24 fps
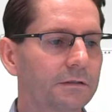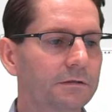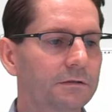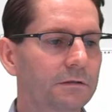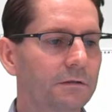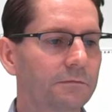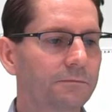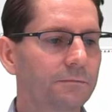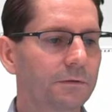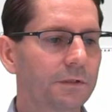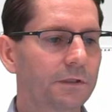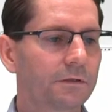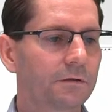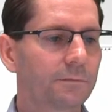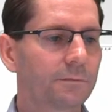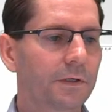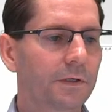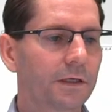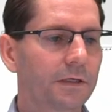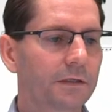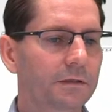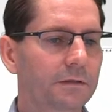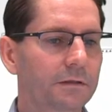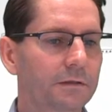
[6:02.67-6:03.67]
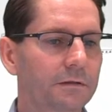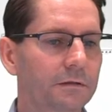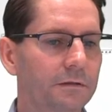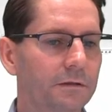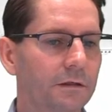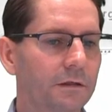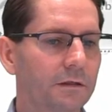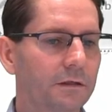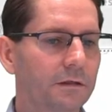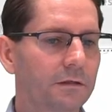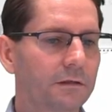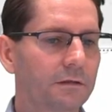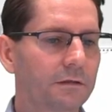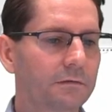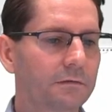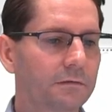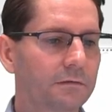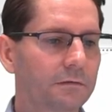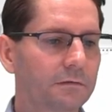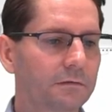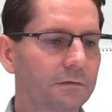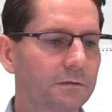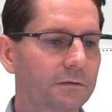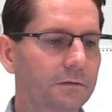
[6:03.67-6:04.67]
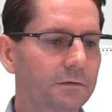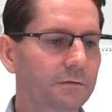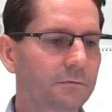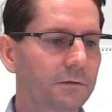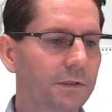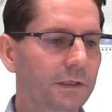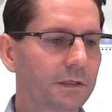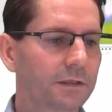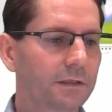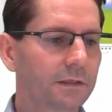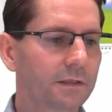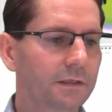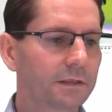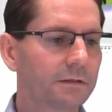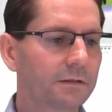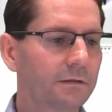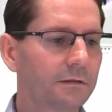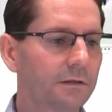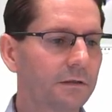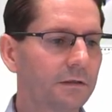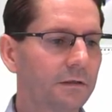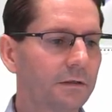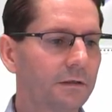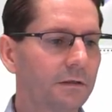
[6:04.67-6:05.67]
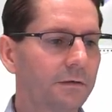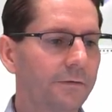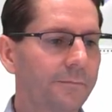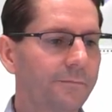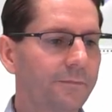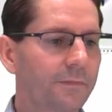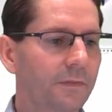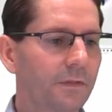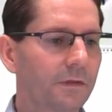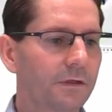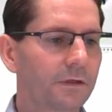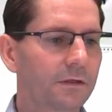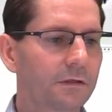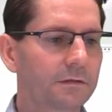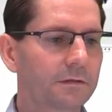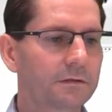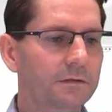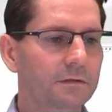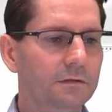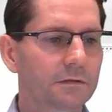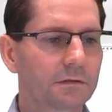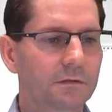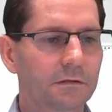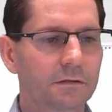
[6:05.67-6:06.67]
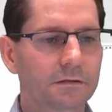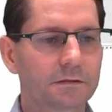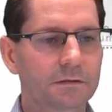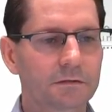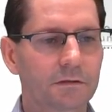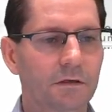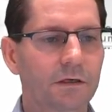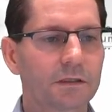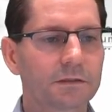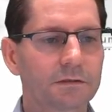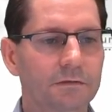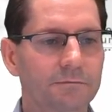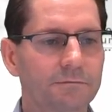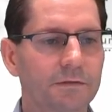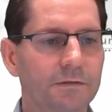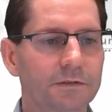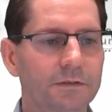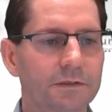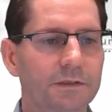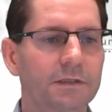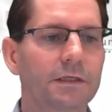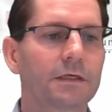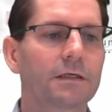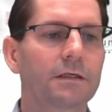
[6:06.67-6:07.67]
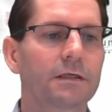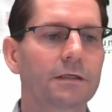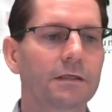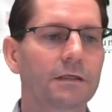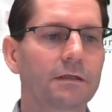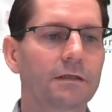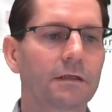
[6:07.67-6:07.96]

if we go back just quickly, the slicer functionality that